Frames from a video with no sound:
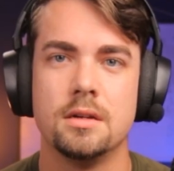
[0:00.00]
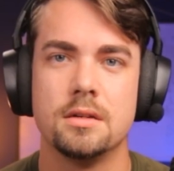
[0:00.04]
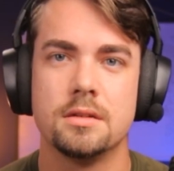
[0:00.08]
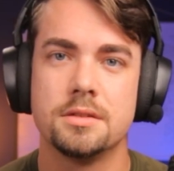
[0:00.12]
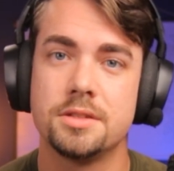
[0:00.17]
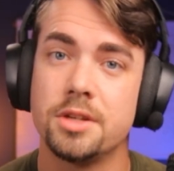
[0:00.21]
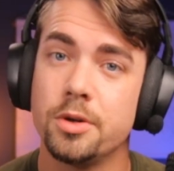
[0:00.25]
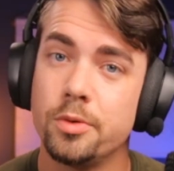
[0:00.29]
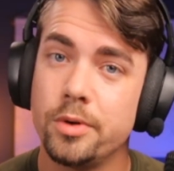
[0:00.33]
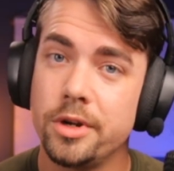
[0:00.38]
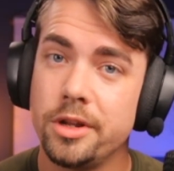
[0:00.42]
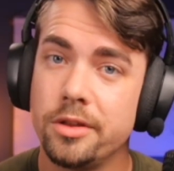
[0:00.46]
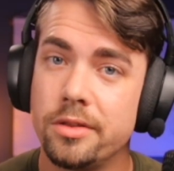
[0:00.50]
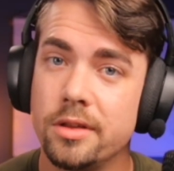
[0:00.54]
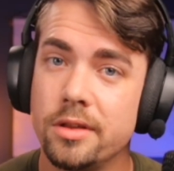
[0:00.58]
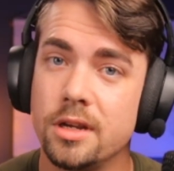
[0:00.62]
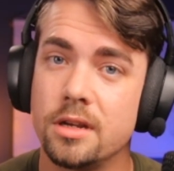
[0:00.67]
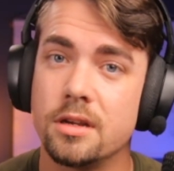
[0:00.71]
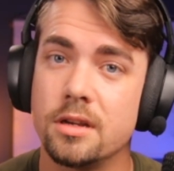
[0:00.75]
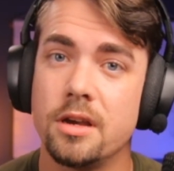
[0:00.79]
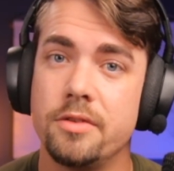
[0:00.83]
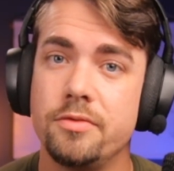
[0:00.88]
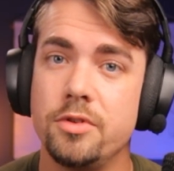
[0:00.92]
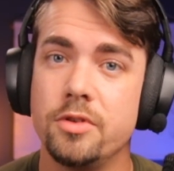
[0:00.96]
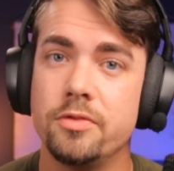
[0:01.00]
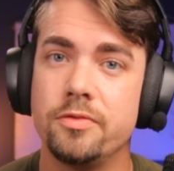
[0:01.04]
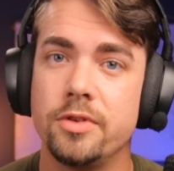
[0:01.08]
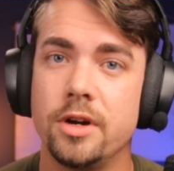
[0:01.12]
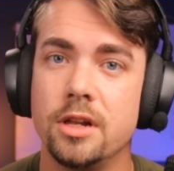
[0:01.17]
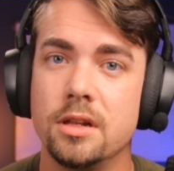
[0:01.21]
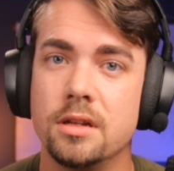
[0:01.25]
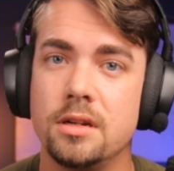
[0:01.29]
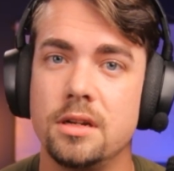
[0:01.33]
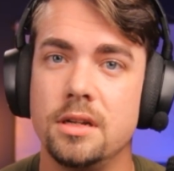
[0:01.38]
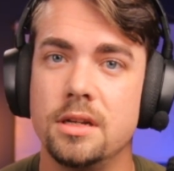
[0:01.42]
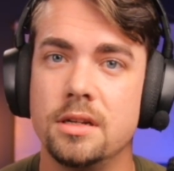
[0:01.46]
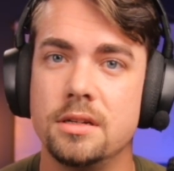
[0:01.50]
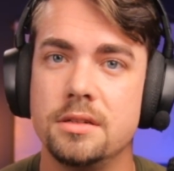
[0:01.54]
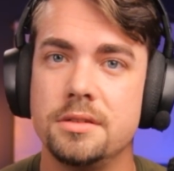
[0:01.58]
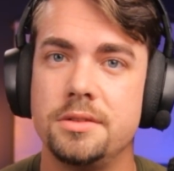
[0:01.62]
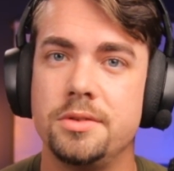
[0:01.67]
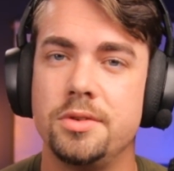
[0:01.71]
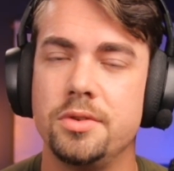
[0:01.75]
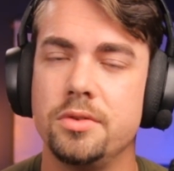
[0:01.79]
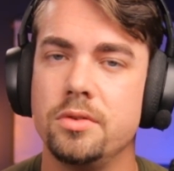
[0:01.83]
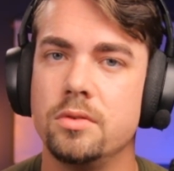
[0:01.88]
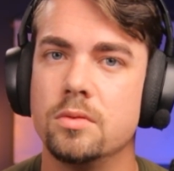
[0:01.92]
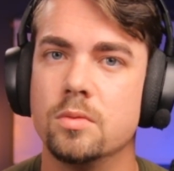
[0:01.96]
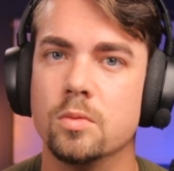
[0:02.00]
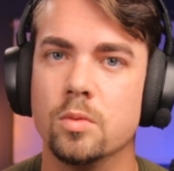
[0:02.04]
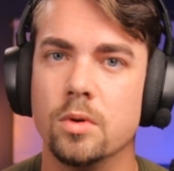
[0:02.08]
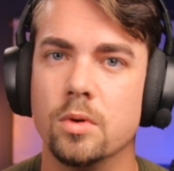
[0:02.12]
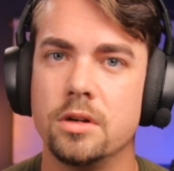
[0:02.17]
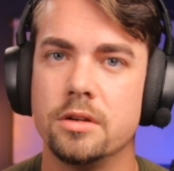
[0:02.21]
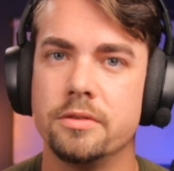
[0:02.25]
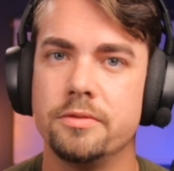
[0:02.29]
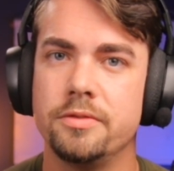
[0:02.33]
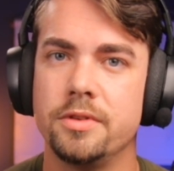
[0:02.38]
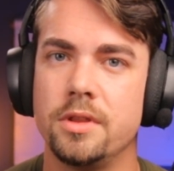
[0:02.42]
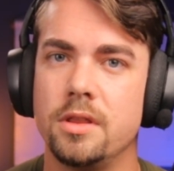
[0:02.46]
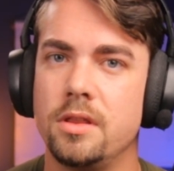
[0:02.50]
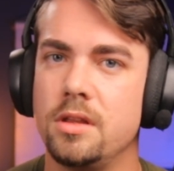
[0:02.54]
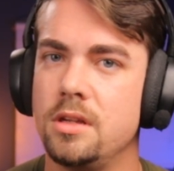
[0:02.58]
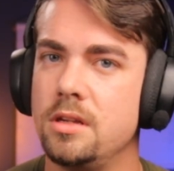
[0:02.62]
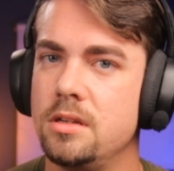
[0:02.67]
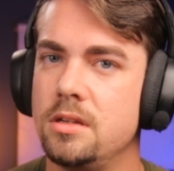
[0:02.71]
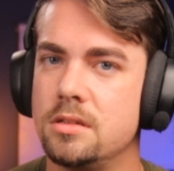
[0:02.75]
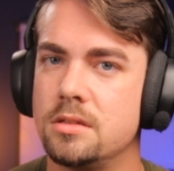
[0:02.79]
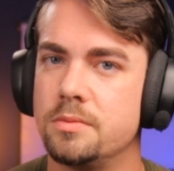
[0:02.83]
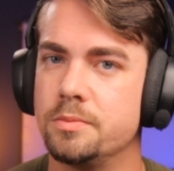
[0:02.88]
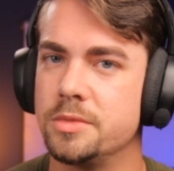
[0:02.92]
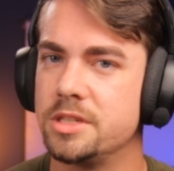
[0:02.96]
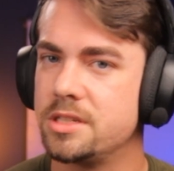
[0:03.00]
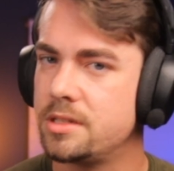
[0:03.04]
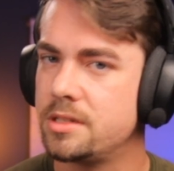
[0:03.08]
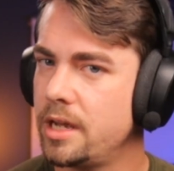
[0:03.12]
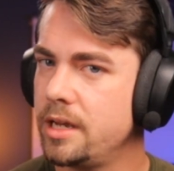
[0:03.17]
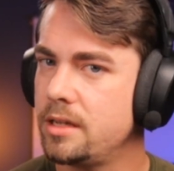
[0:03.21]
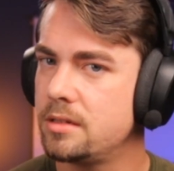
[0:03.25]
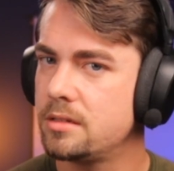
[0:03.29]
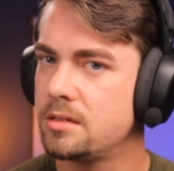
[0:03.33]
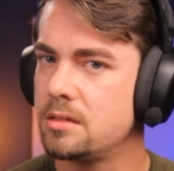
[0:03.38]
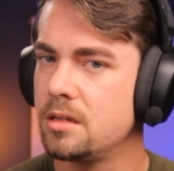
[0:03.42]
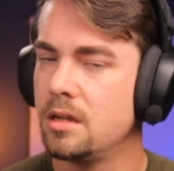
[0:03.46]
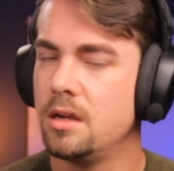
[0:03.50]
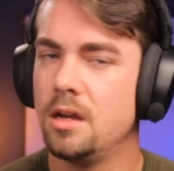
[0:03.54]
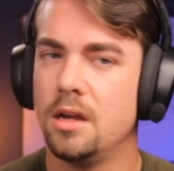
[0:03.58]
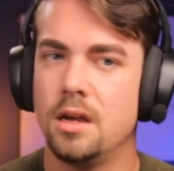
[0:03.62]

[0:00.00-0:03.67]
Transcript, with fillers: So, what do you think? Have you fallen into one of these mistakes?